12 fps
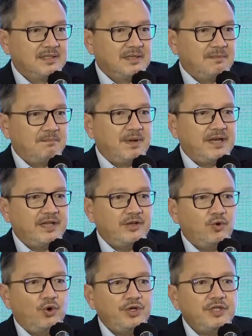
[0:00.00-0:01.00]
but in
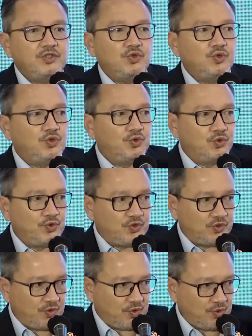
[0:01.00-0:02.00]
order to do
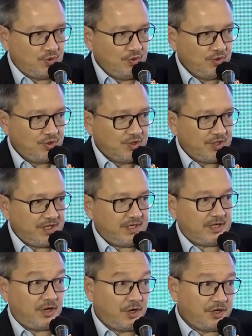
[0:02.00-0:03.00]
so, in
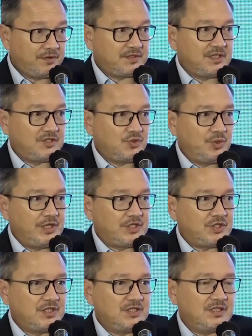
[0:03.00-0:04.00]
a lot of
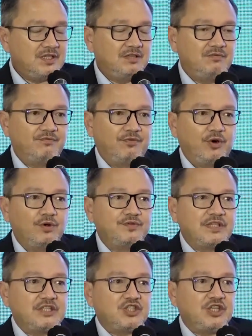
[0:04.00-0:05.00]
situations,
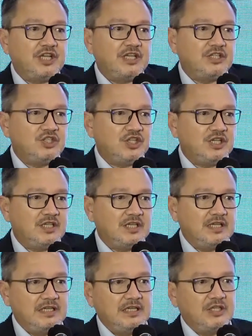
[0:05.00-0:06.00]
involves changing the
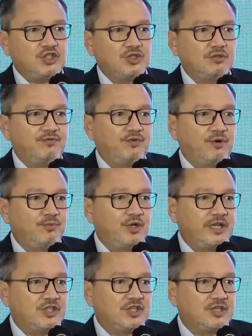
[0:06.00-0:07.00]
initial
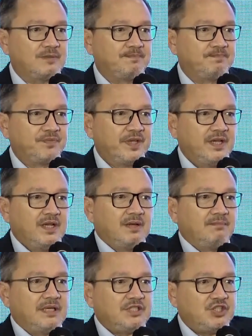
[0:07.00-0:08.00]
formulation.
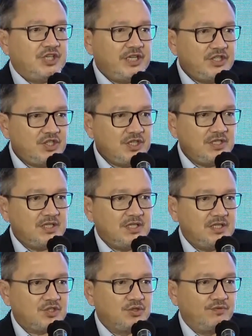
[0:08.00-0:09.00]
But changing the
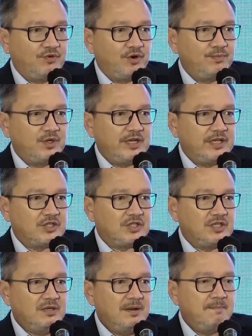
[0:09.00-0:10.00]
initial
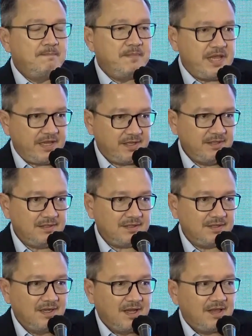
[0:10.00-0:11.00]
formulation
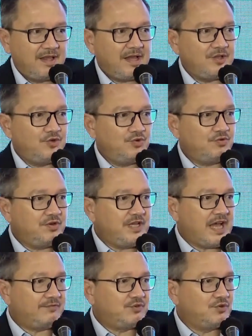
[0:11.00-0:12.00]
means that you
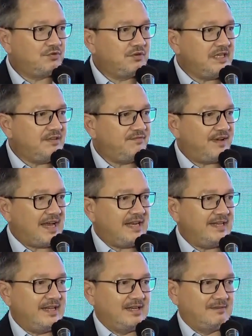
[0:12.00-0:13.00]
have to
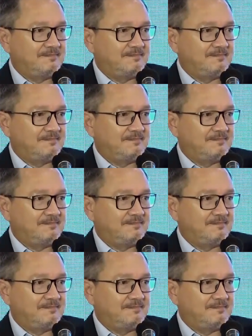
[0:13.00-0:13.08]
revalidate.